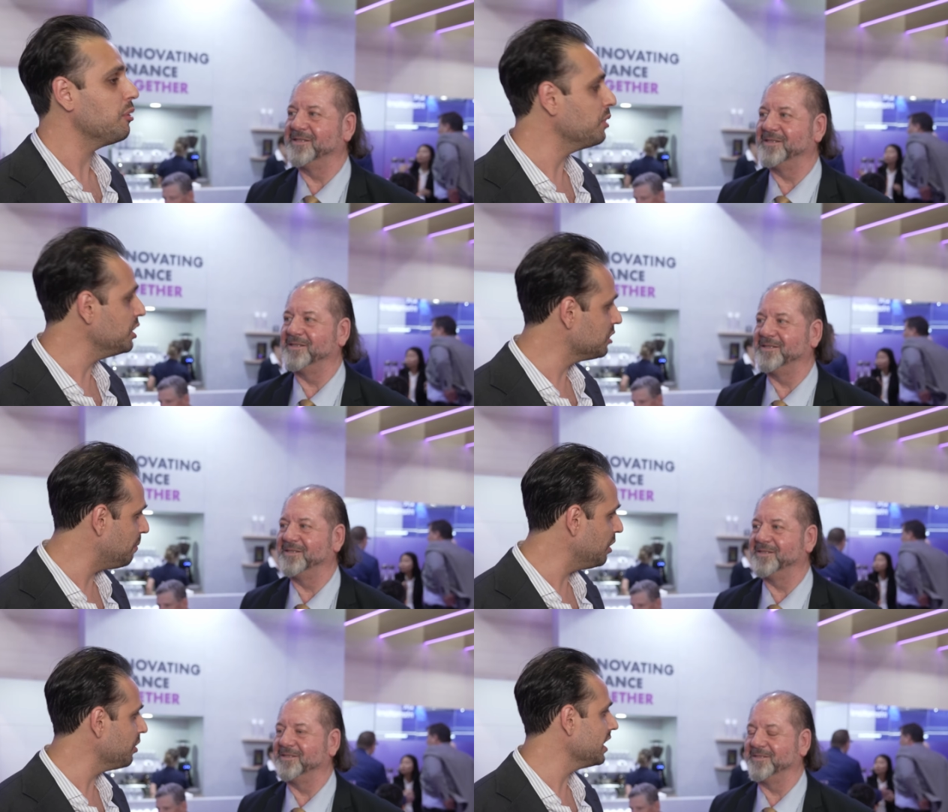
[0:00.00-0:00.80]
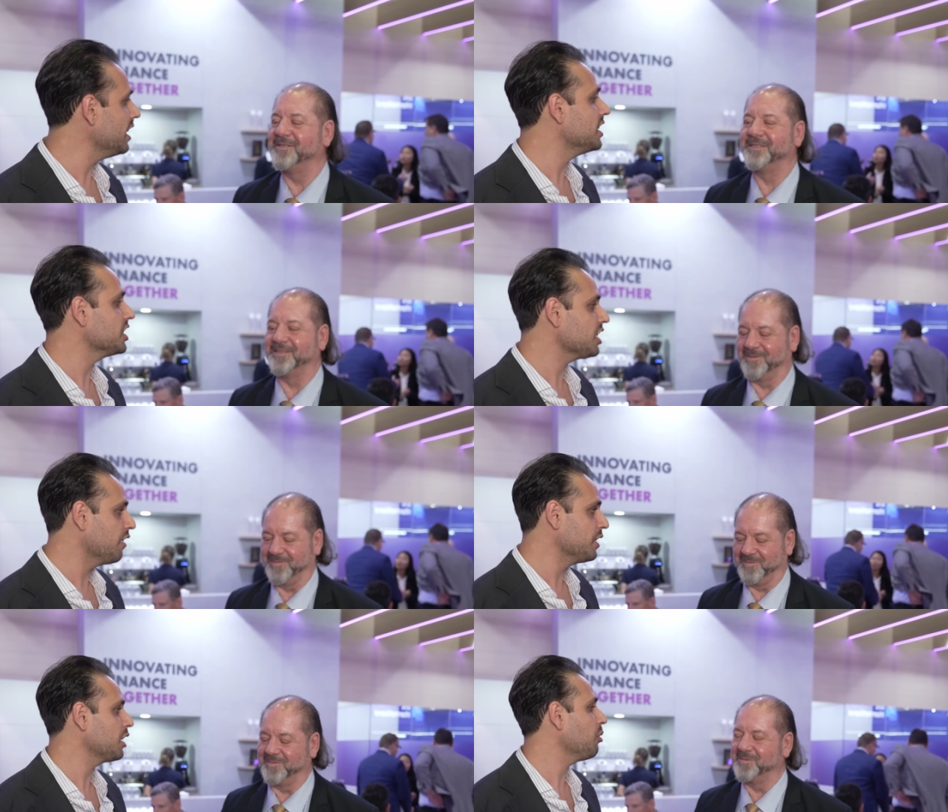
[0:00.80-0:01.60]
Speaker 1: reusability and
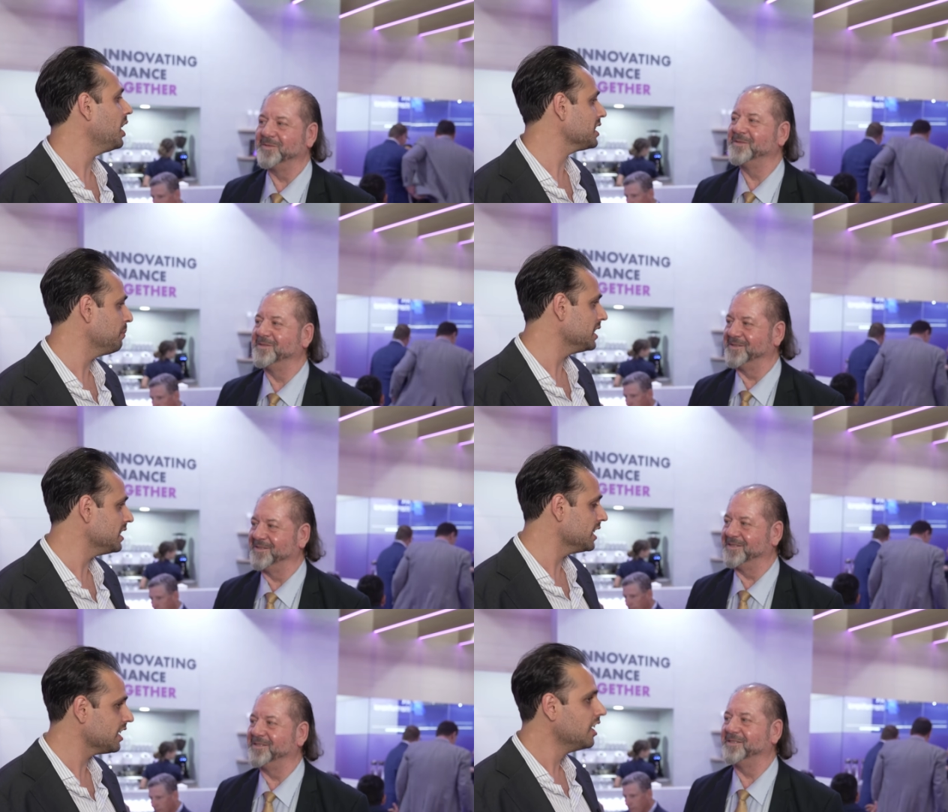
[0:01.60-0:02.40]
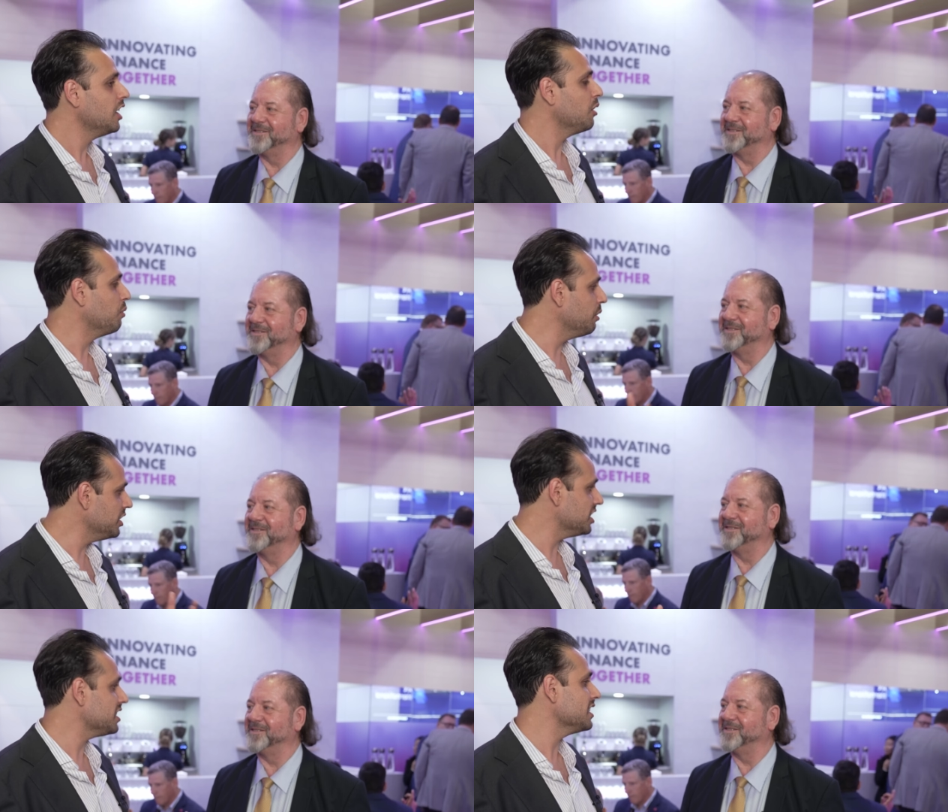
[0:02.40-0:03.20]
discovery across the business, really
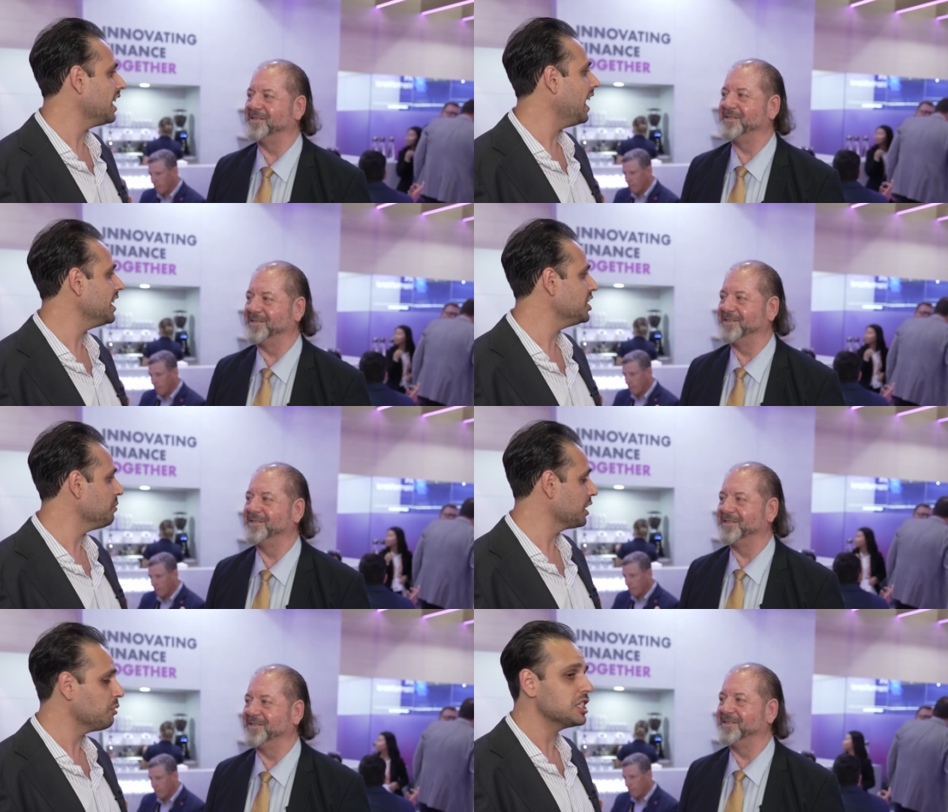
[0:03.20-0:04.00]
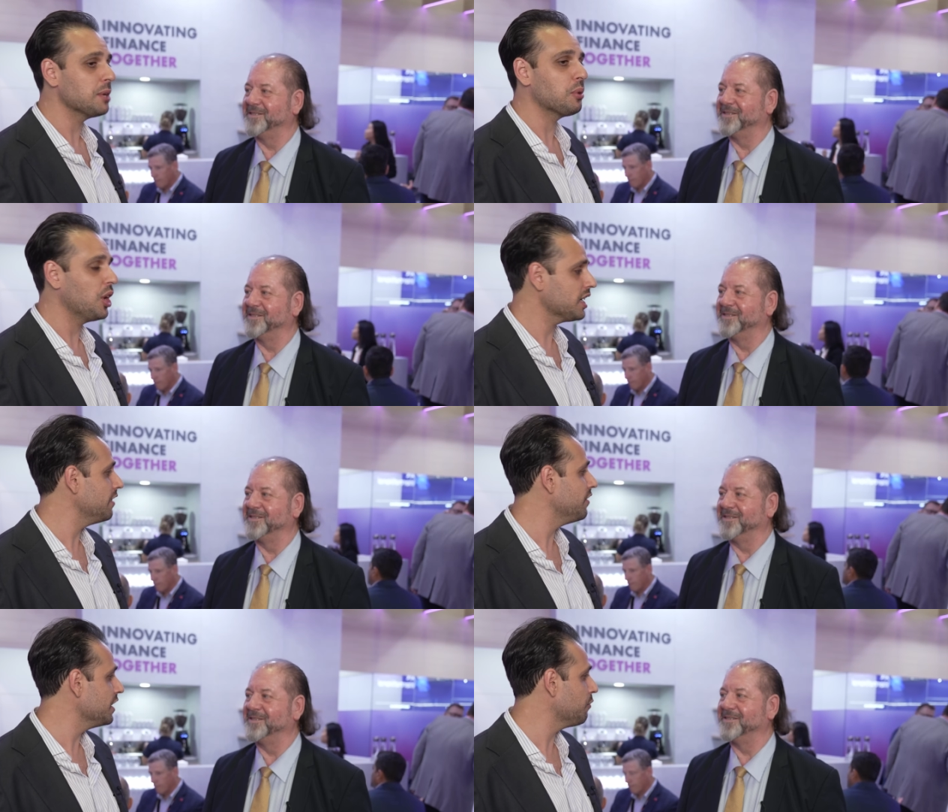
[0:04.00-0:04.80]
just designed to increase the
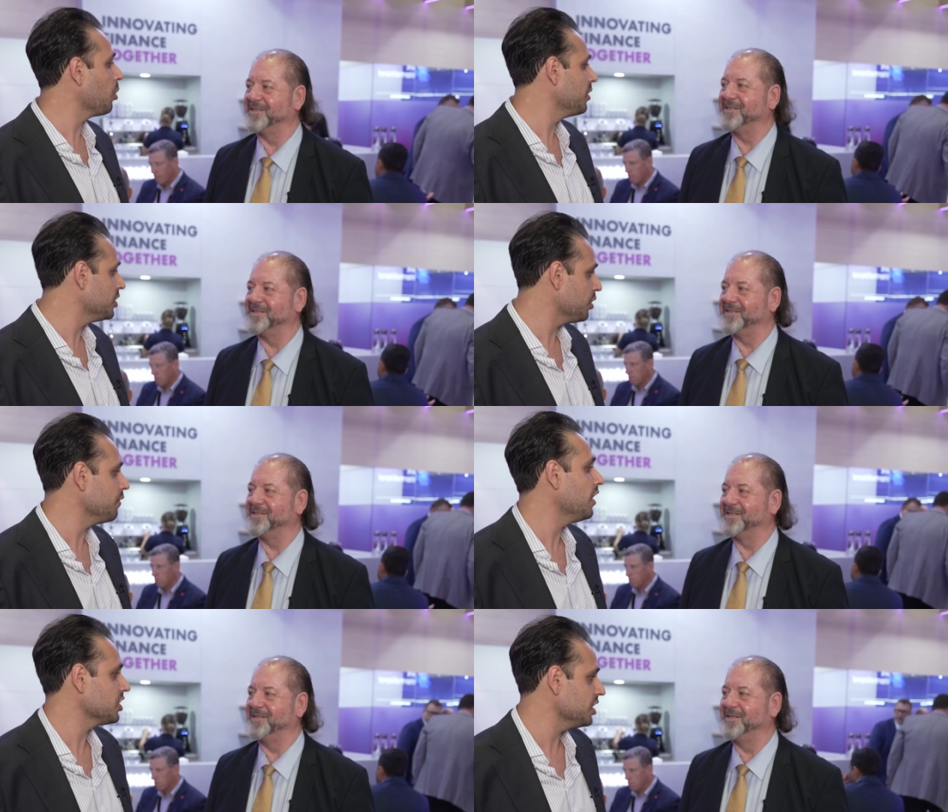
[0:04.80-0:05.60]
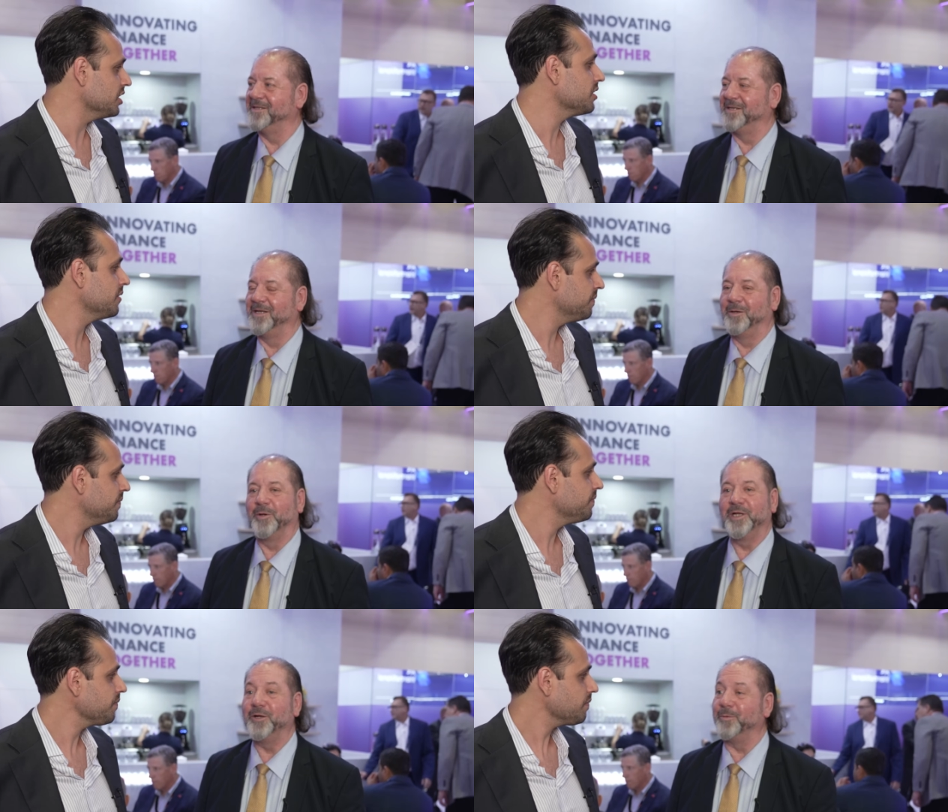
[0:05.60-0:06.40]
productivity for our internal functions.
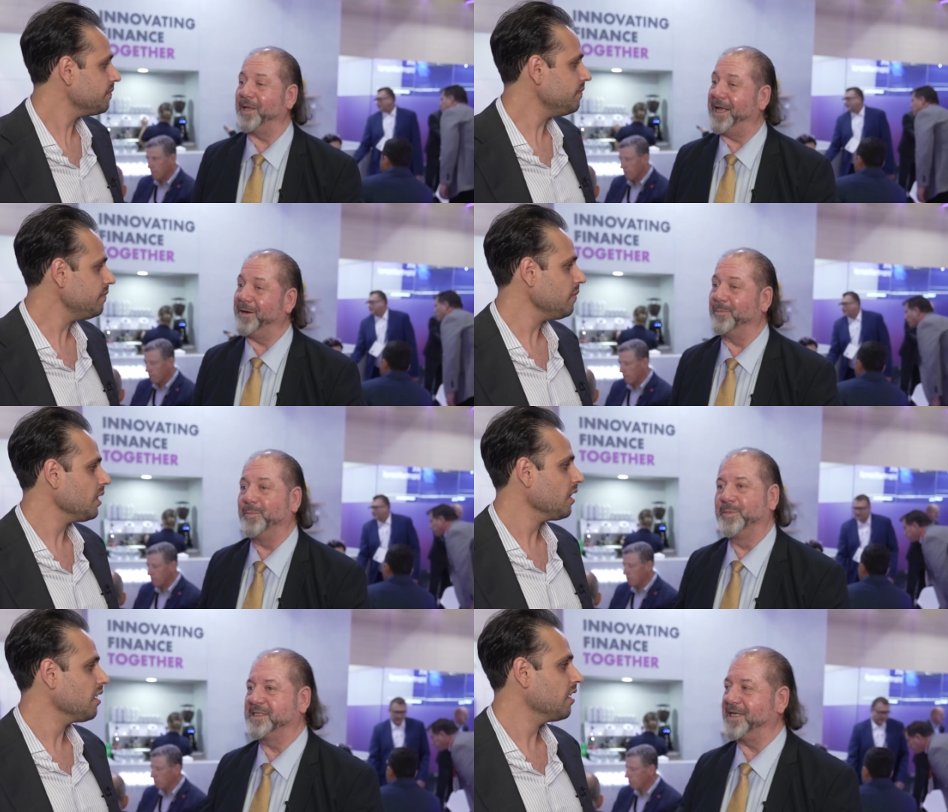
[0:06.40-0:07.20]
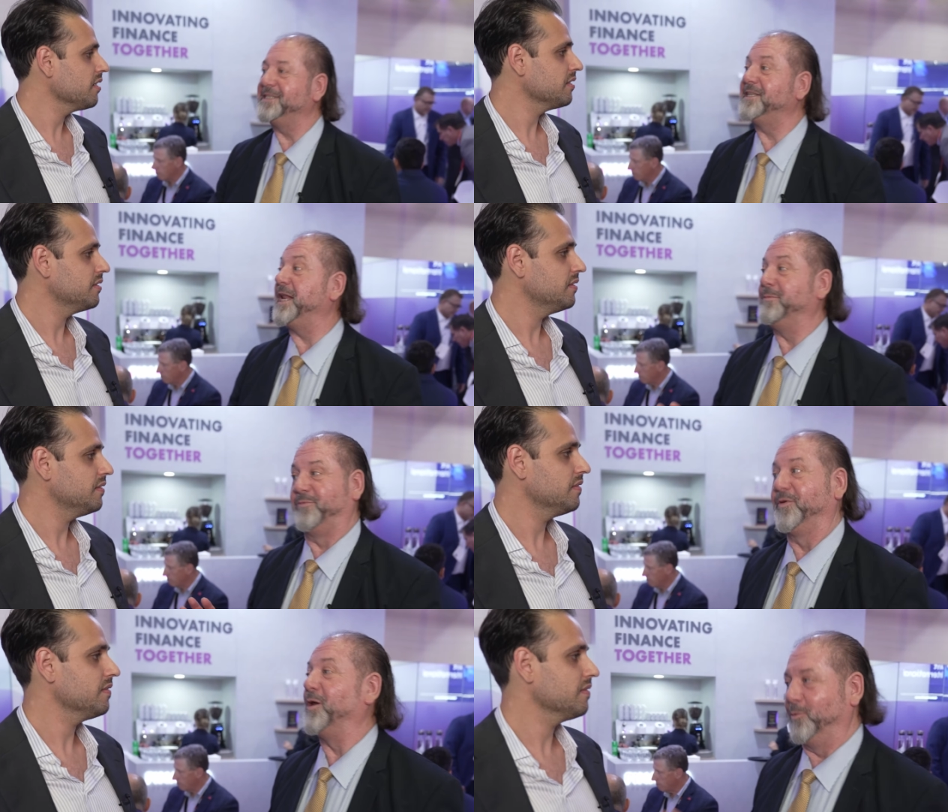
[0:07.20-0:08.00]
Speaker 2: Well, you know, Adam, besides the name
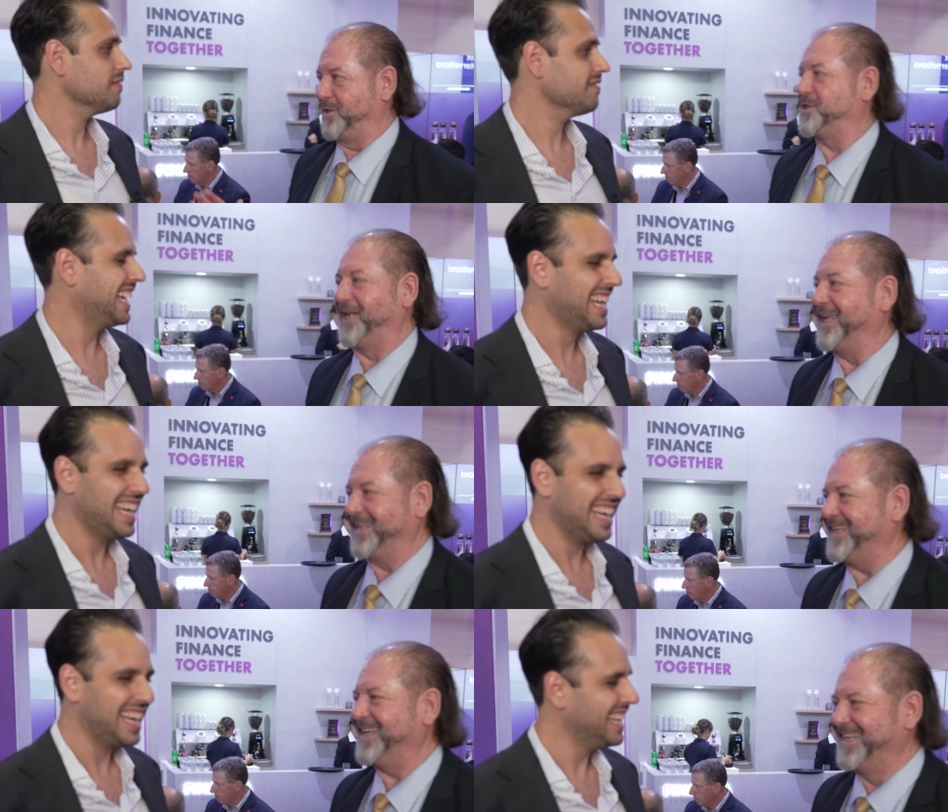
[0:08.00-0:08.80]
Flow, which I like,